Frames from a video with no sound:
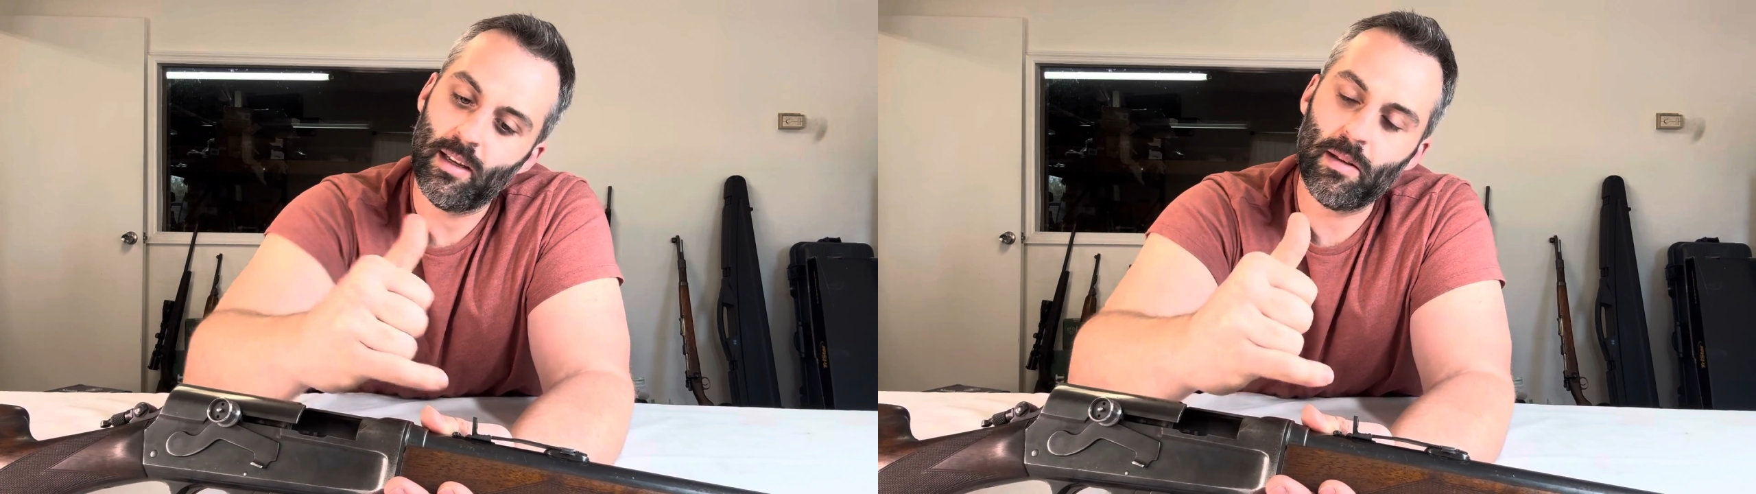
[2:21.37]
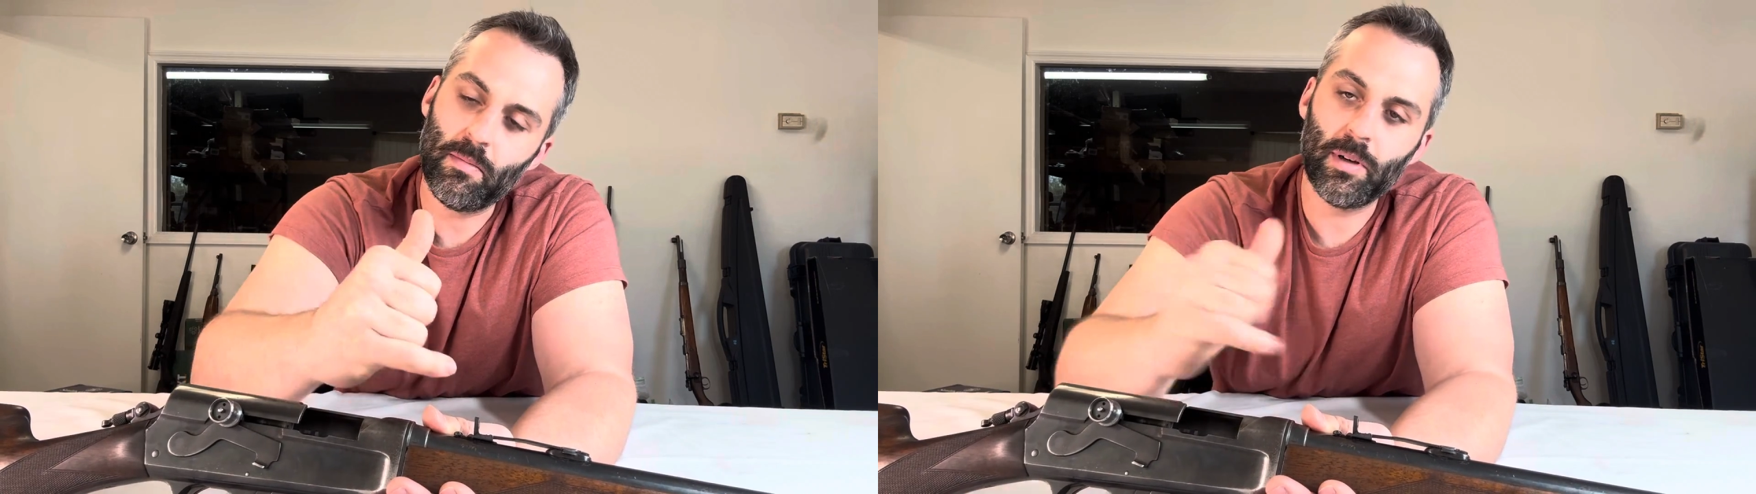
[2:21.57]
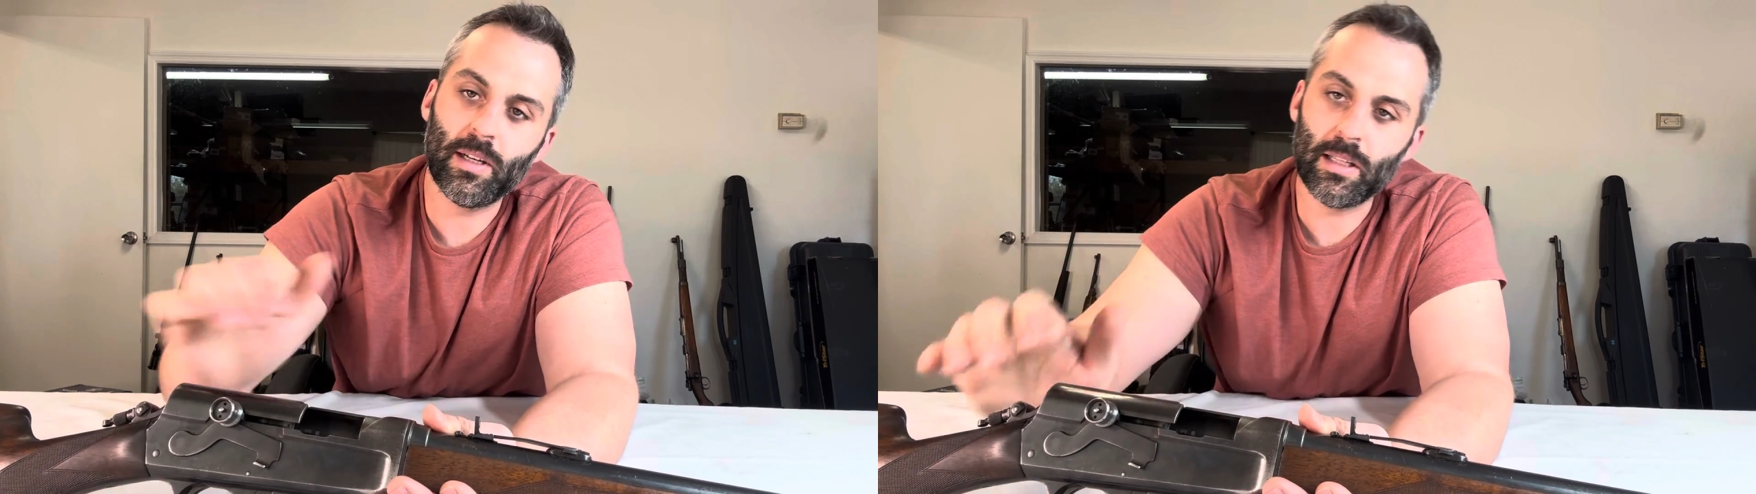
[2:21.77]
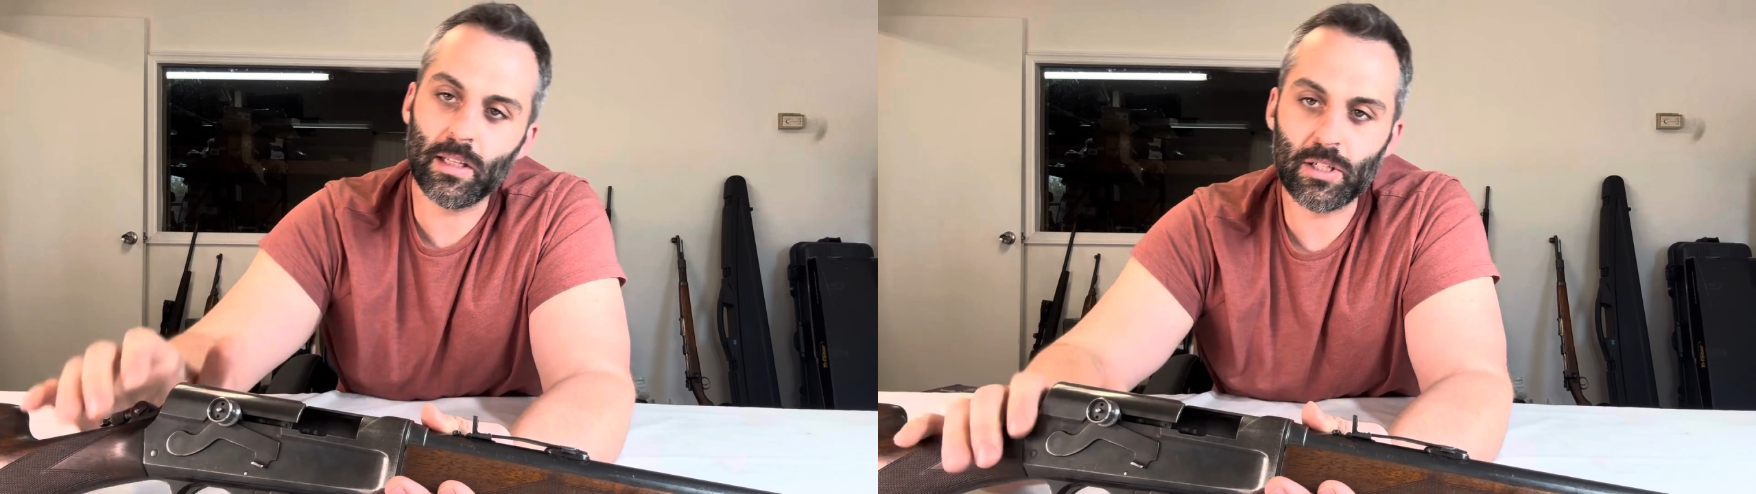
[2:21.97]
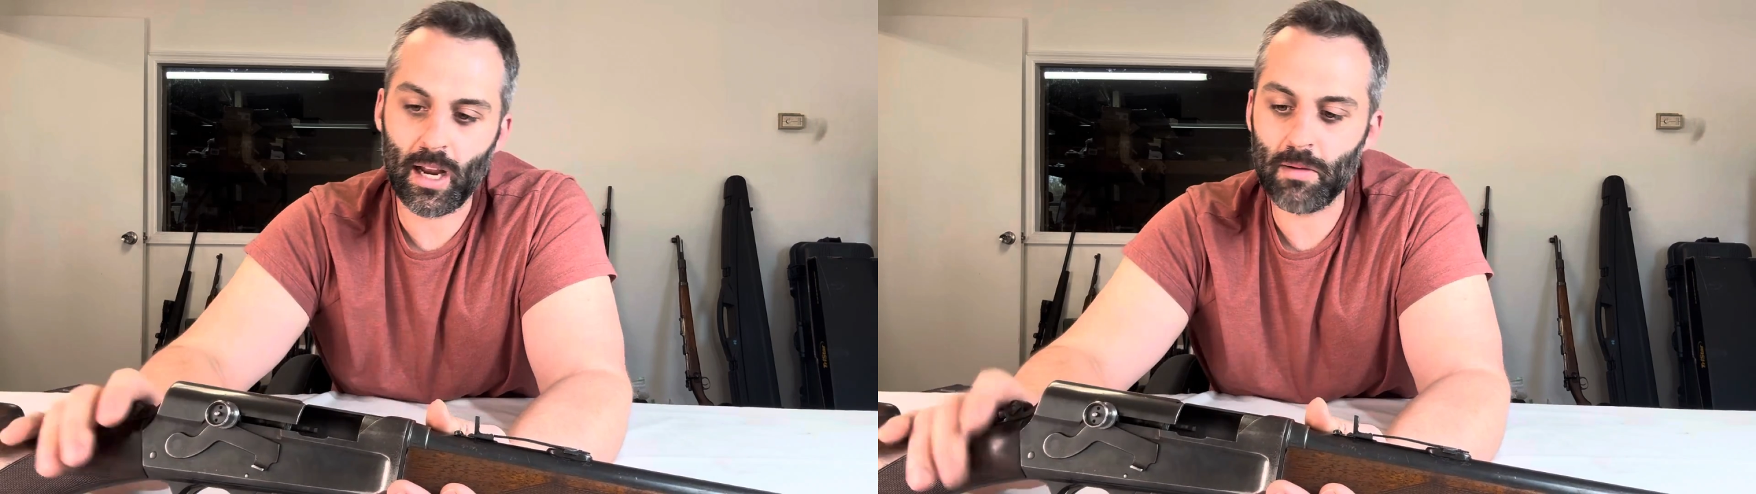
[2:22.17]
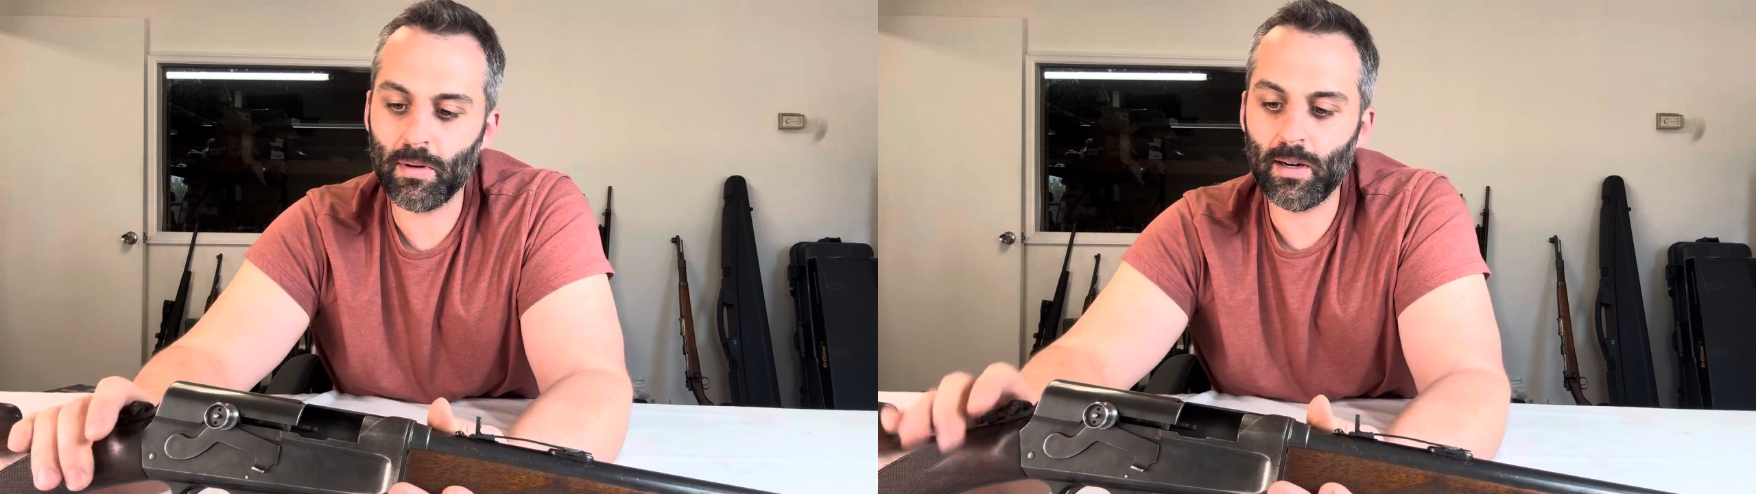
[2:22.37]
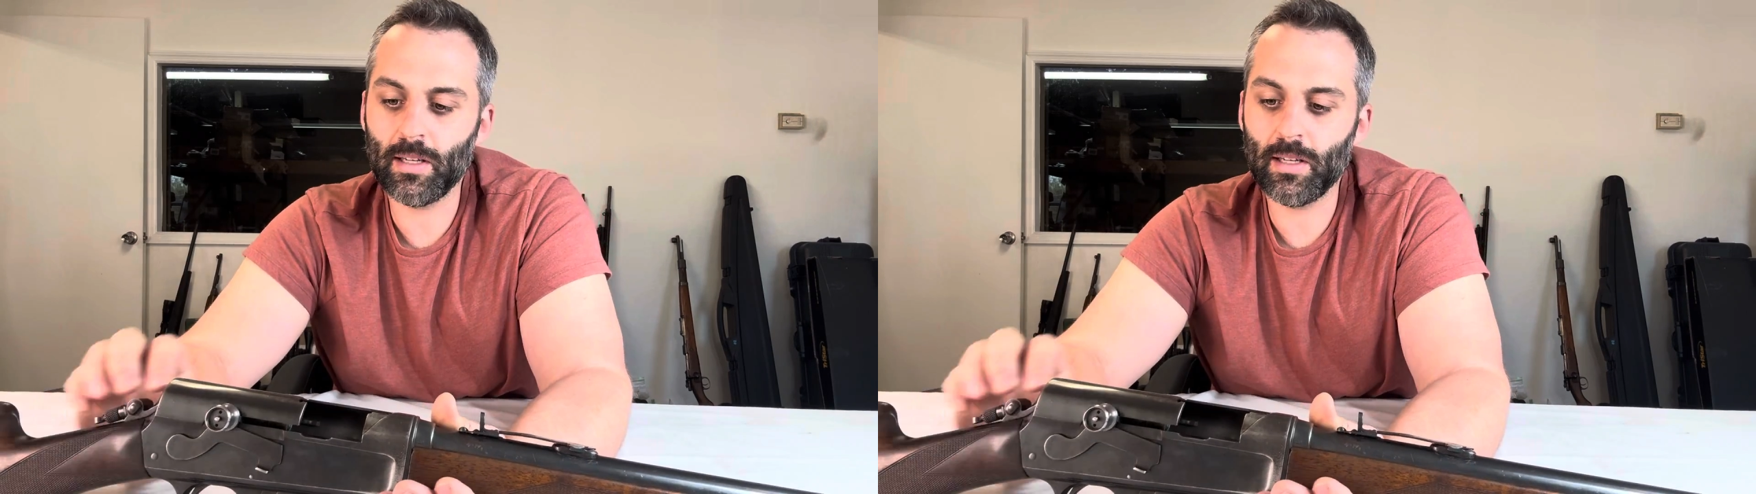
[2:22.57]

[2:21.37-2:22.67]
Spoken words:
and put it in the chamber,